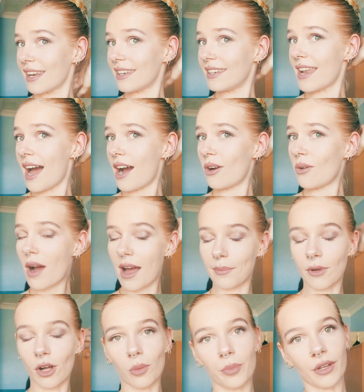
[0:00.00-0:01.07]
now
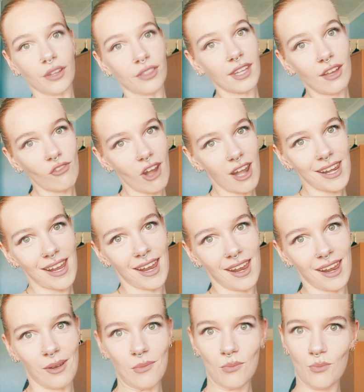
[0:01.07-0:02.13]
I'm all birthday
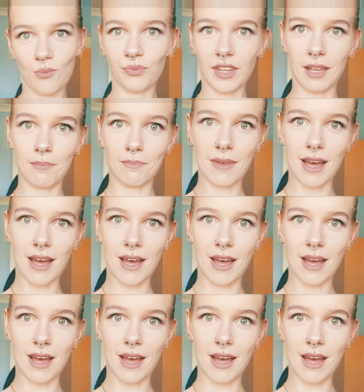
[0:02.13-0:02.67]
ready in